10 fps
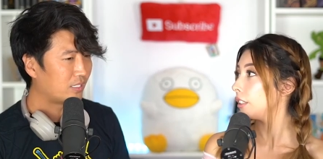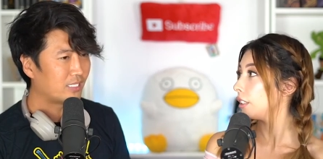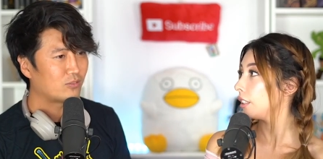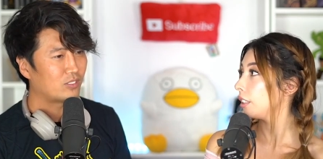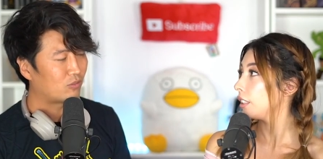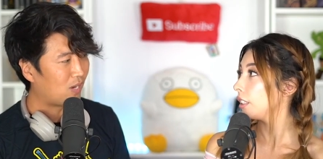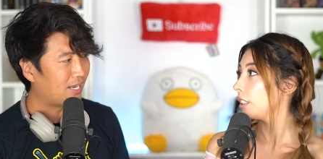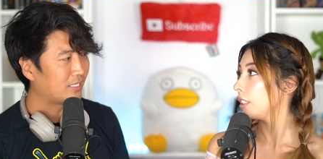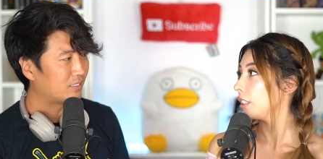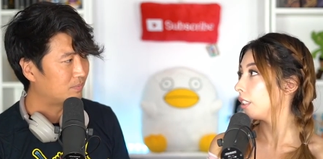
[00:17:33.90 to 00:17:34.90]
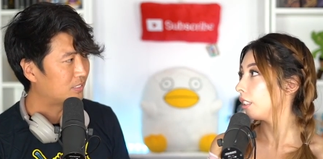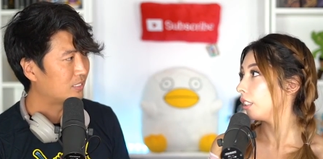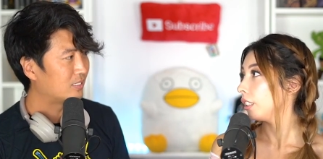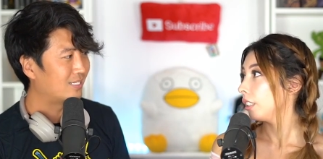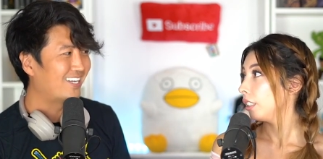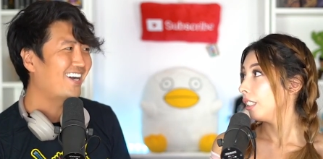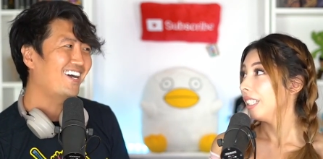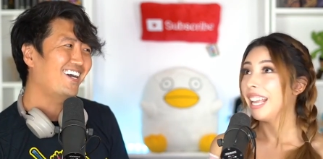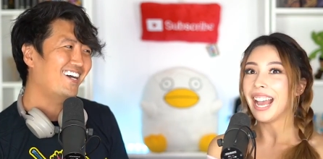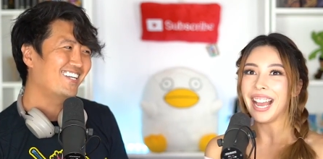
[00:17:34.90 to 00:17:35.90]
Speaker 1: that's where the granny comes in.
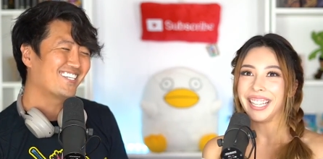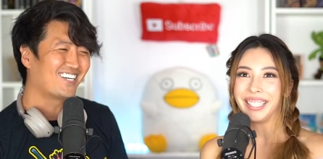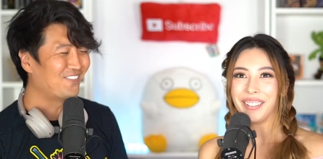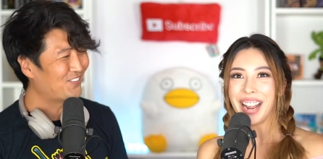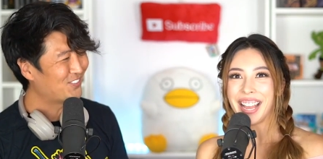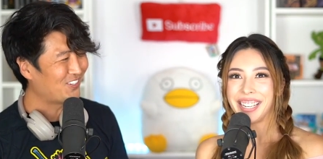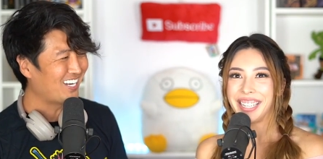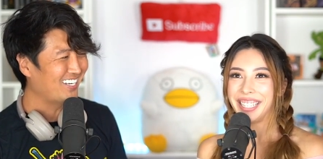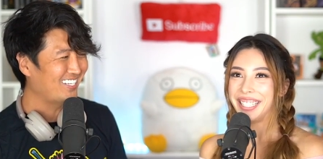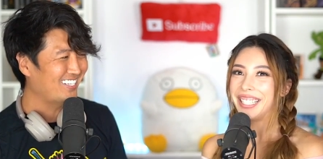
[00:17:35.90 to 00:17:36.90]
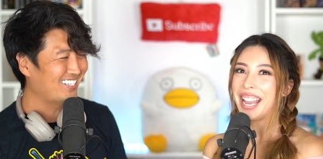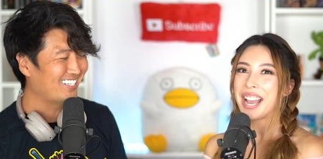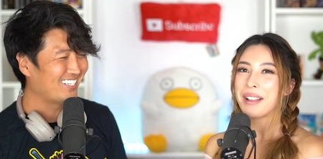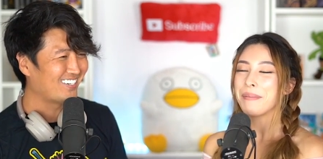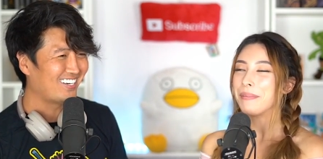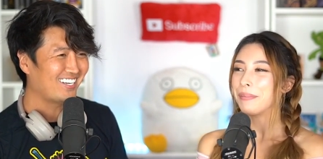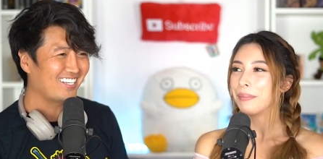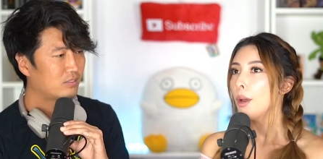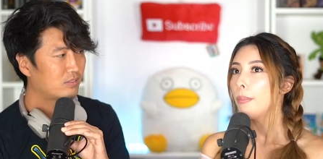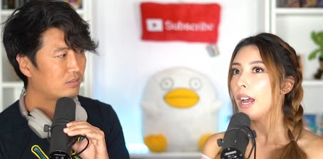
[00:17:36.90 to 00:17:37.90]
Speaker 2: Yeah, the granny. Yeah.
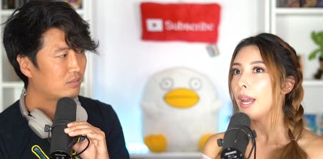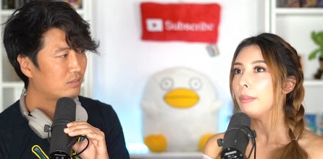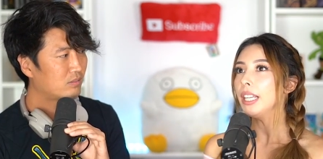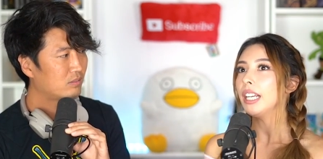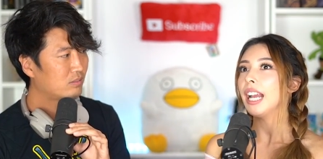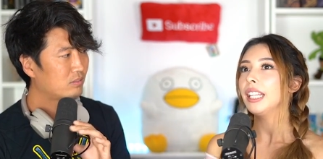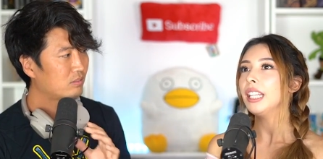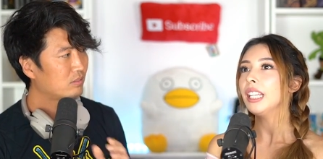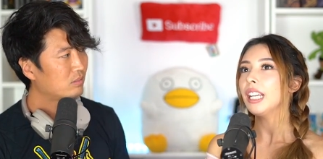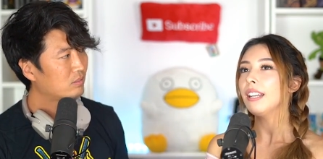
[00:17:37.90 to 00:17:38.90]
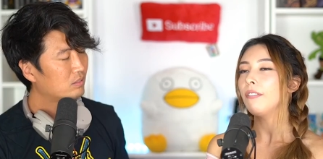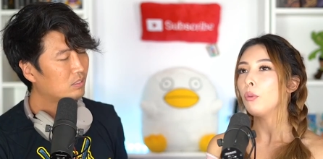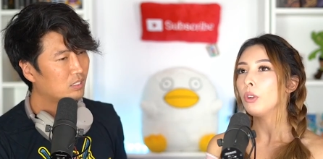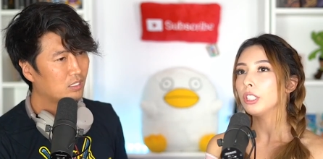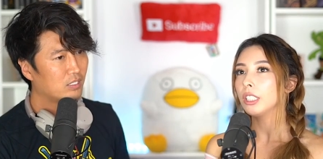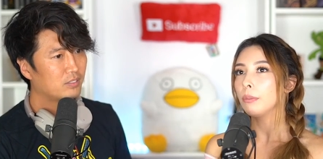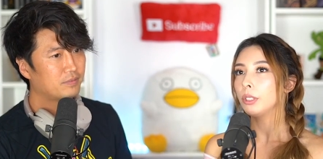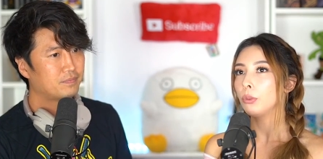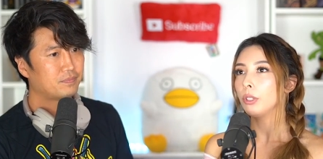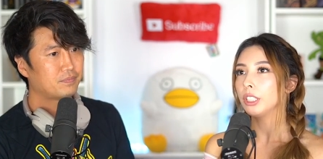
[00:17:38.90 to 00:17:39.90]
Right? But I mean, I think if worse
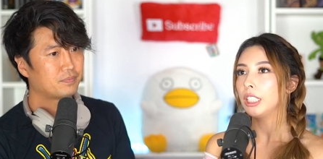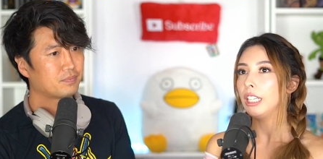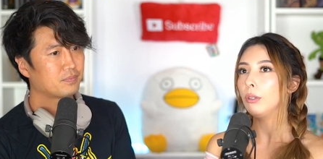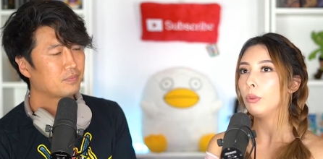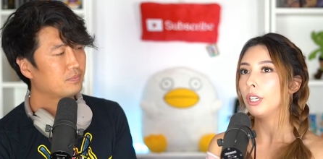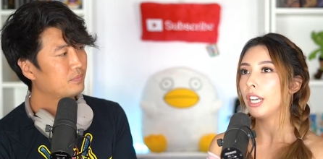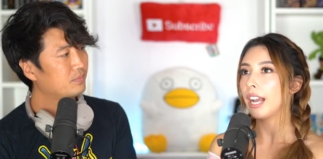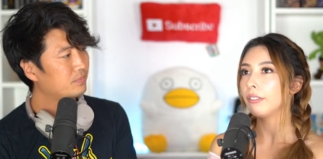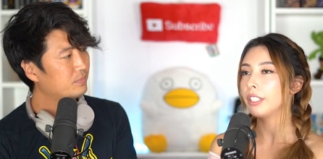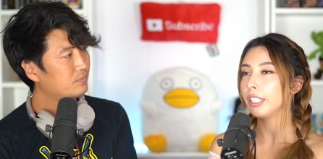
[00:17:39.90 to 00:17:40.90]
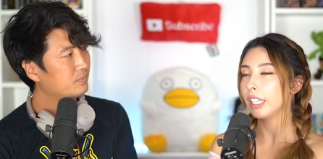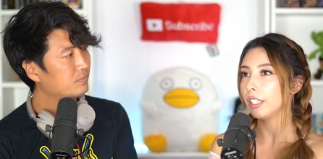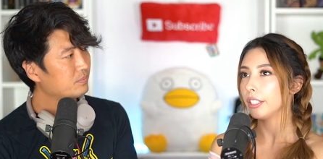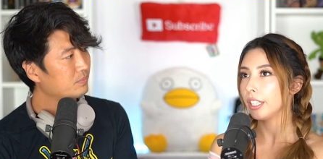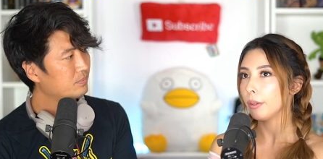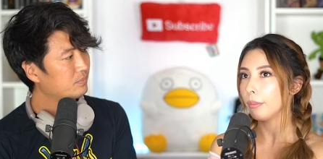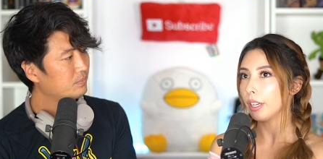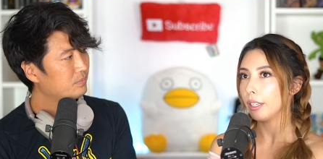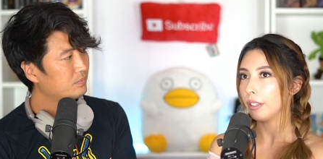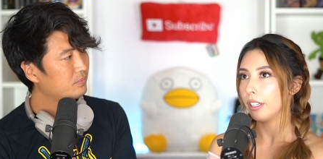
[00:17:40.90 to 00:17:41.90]
comes to worse, he would have to kill them.
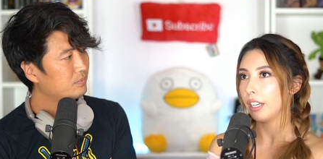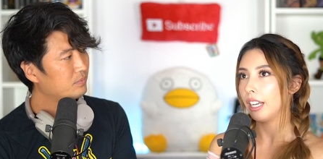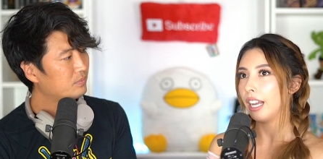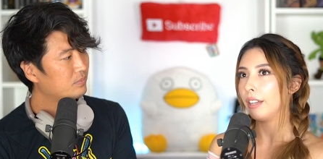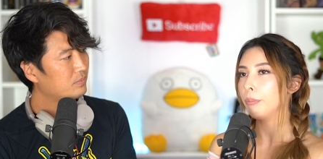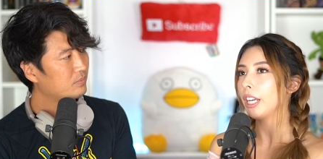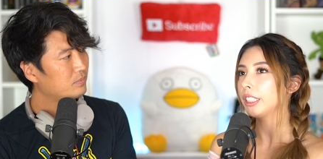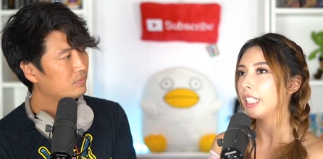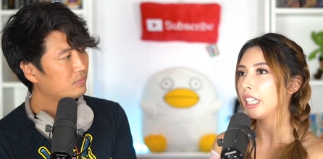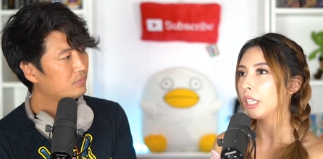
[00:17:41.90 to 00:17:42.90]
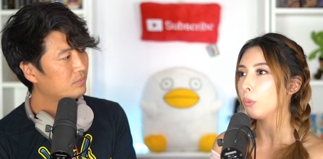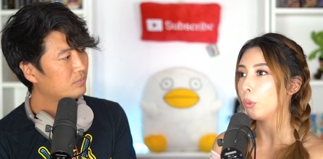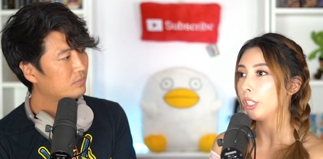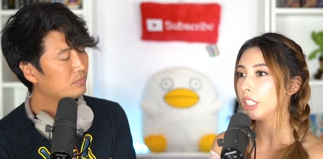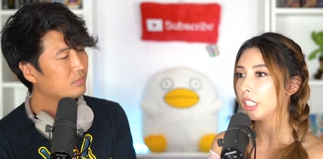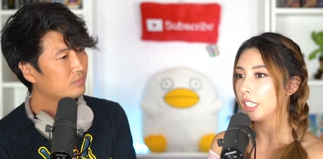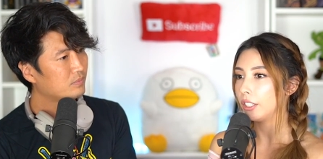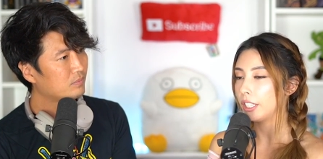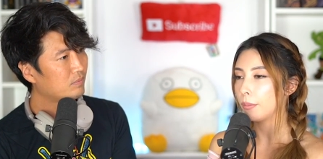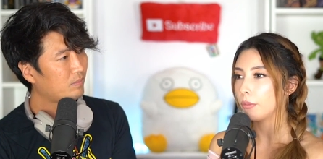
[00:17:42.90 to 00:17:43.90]
I'm not saying he wouldn't
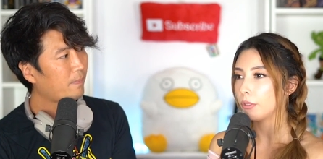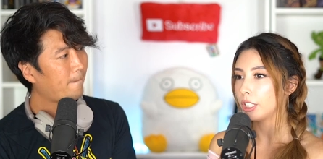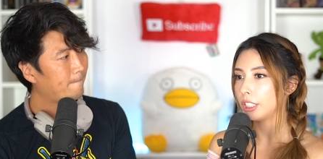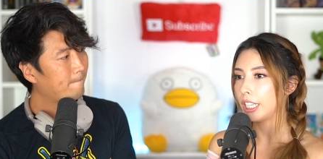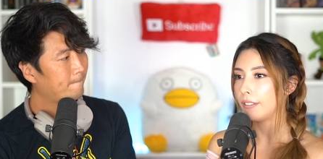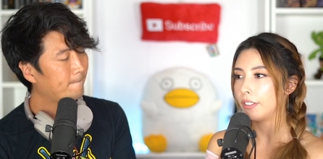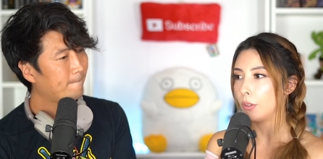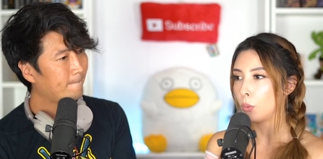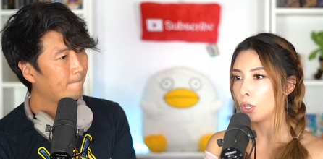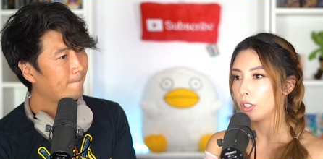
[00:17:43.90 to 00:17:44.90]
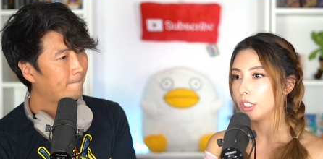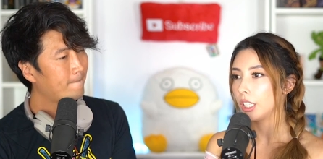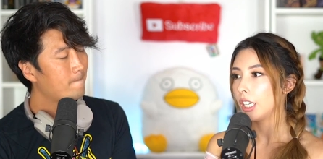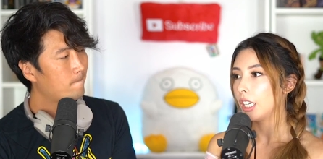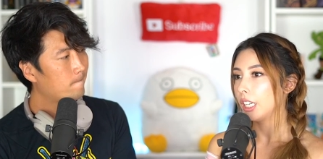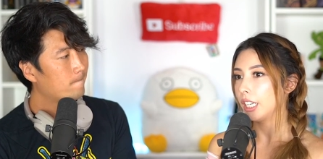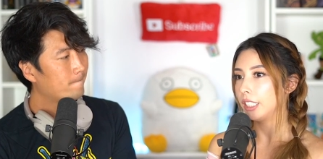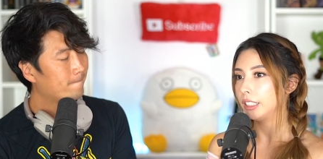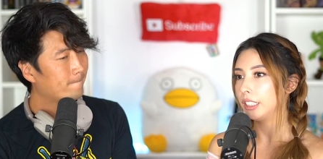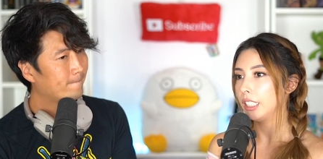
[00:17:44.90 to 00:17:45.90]
kill them to save the world,
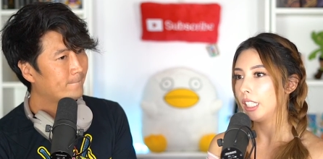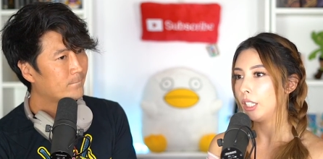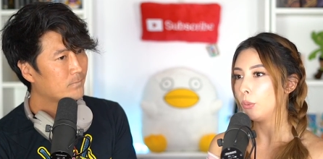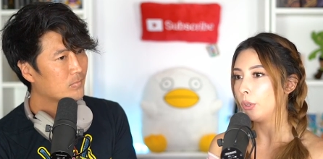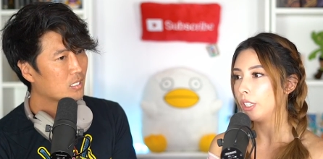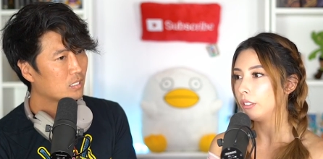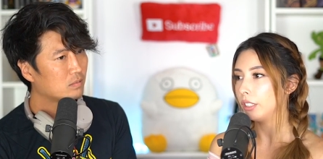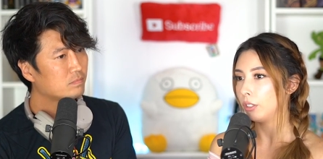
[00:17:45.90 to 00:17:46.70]
because he will in